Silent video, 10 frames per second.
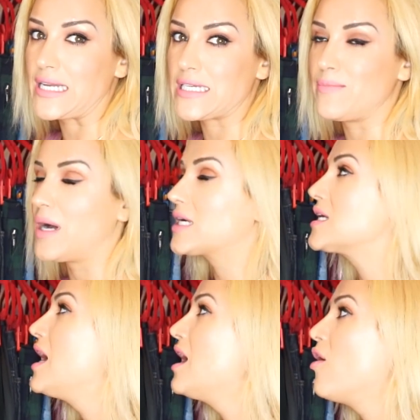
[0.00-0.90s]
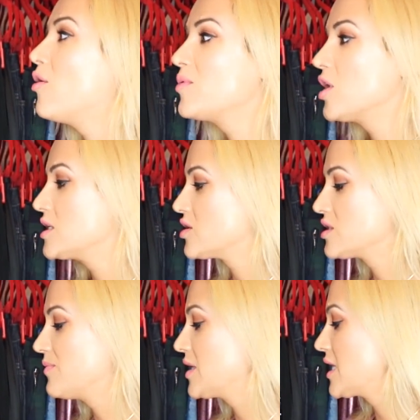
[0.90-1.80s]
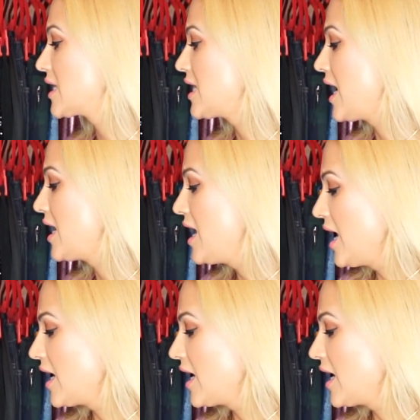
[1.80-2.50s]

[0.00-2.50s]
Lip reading: 19 bucks, Home Goods or something like that.